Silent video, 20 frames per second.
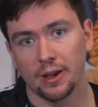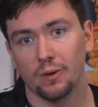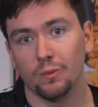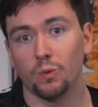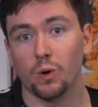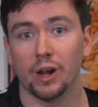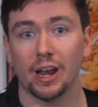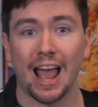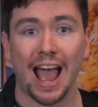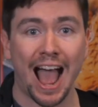
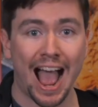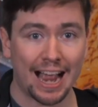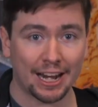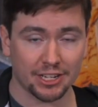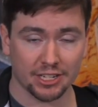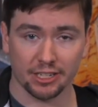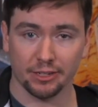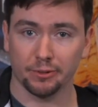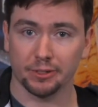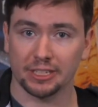What
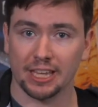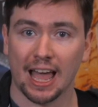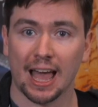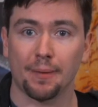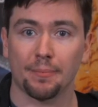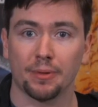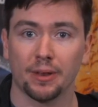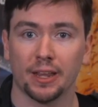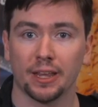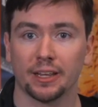actually was
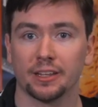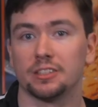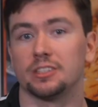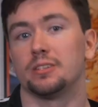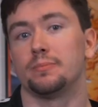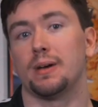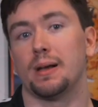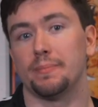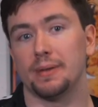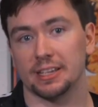happening, to
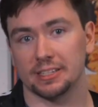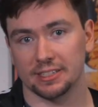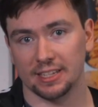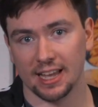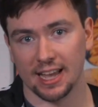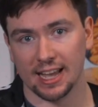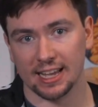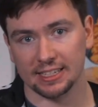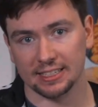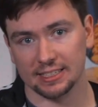my best
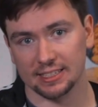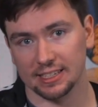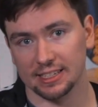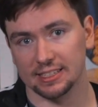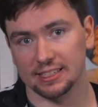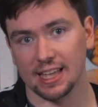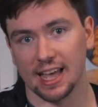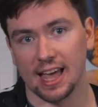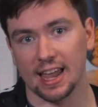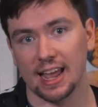guess, is
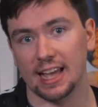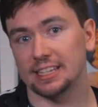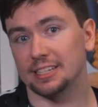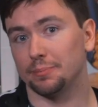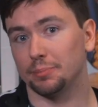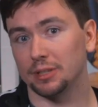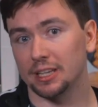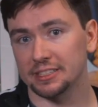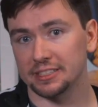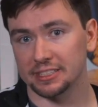that, as a
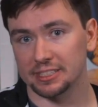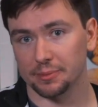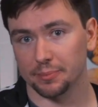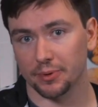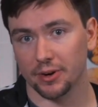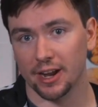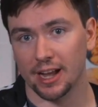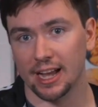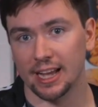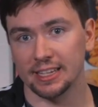pleasant
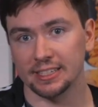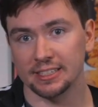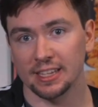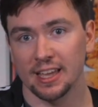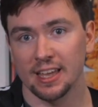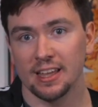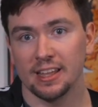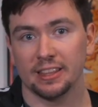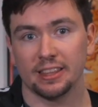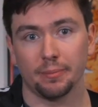surprise,
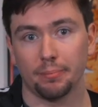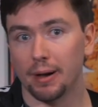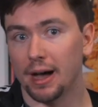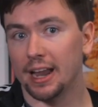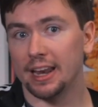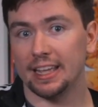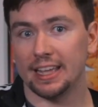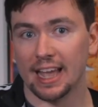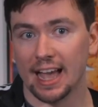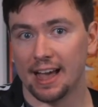the
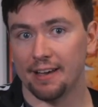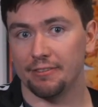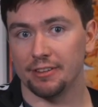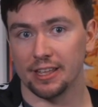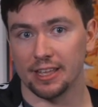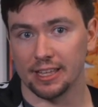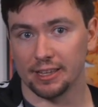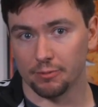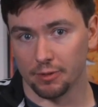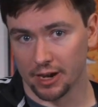body
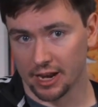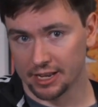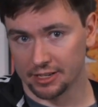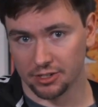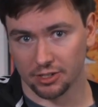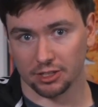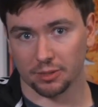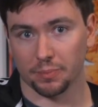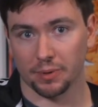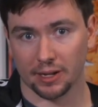cavity, when I
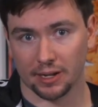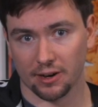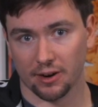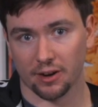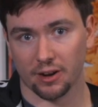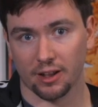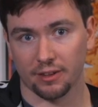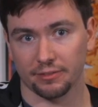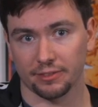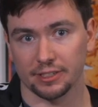took the pickguard
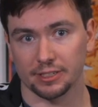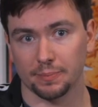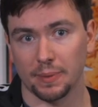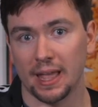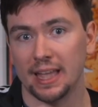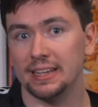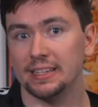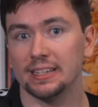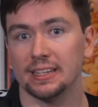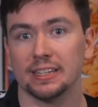off, is
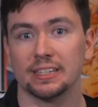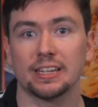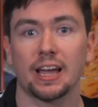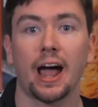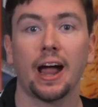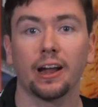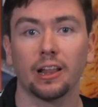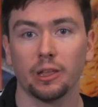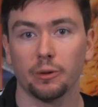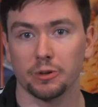painted
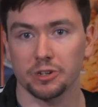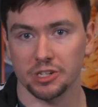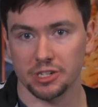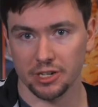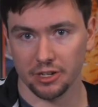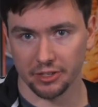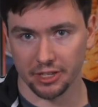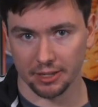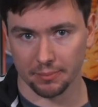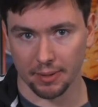entirely with
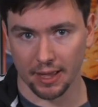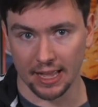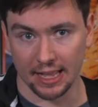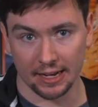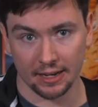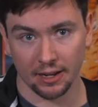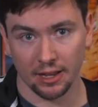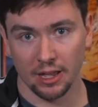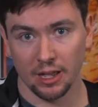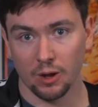shielding
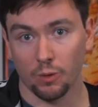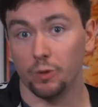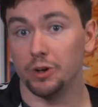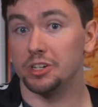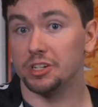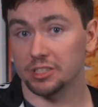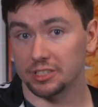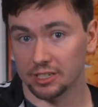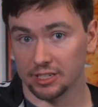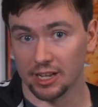paint, which
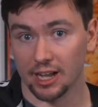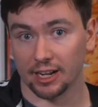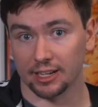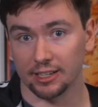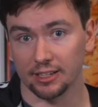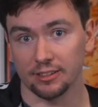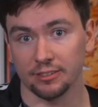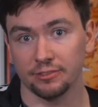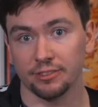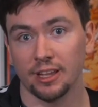is
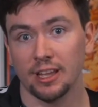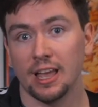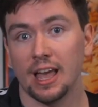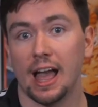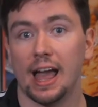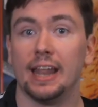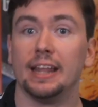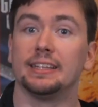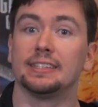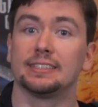conductive,
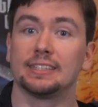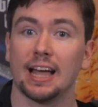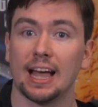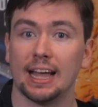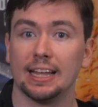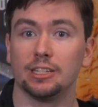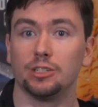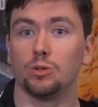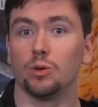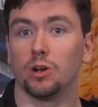and it's
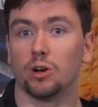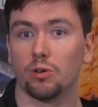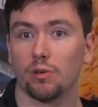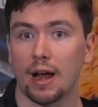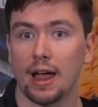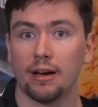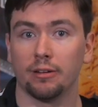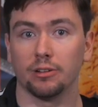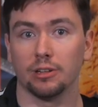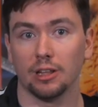tied to a
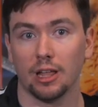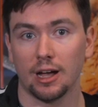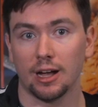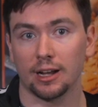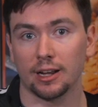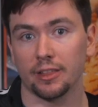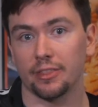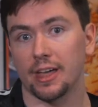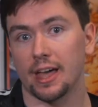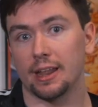ground
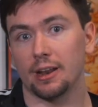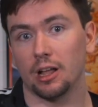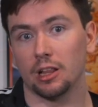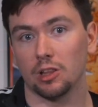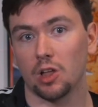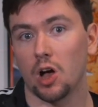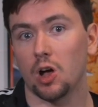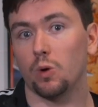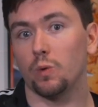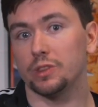lug that,
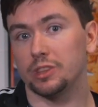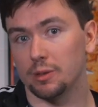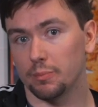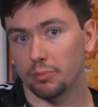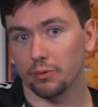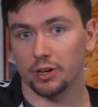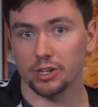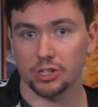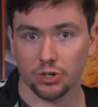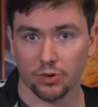along with the
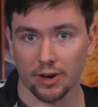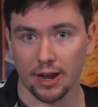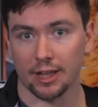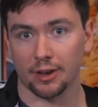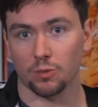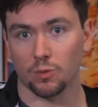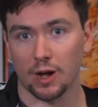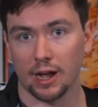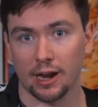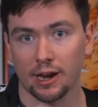bridge ground
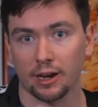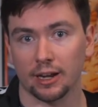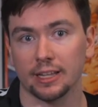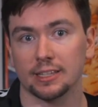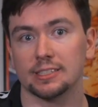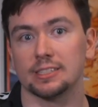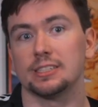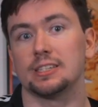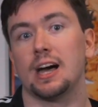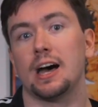wire, gets
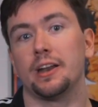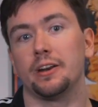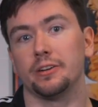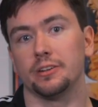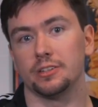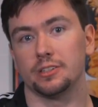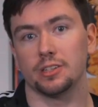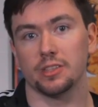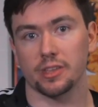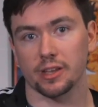
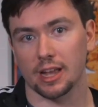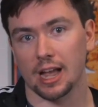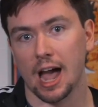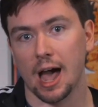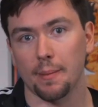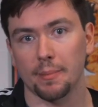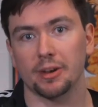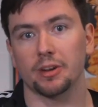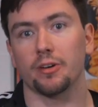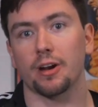soldered to the
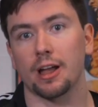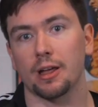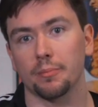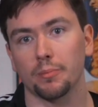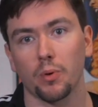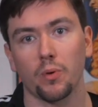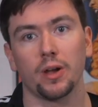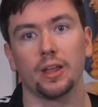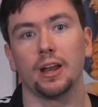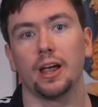common ground
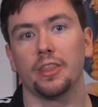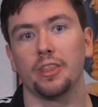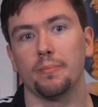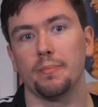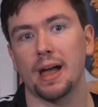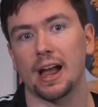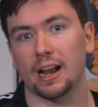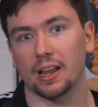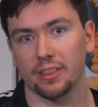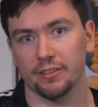point on the
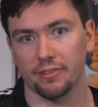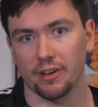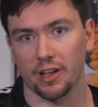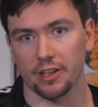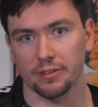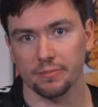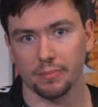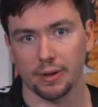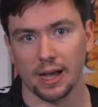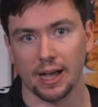back of the
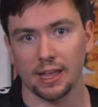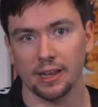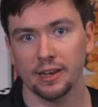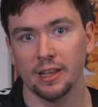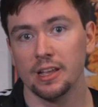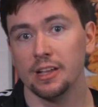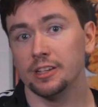volume pot.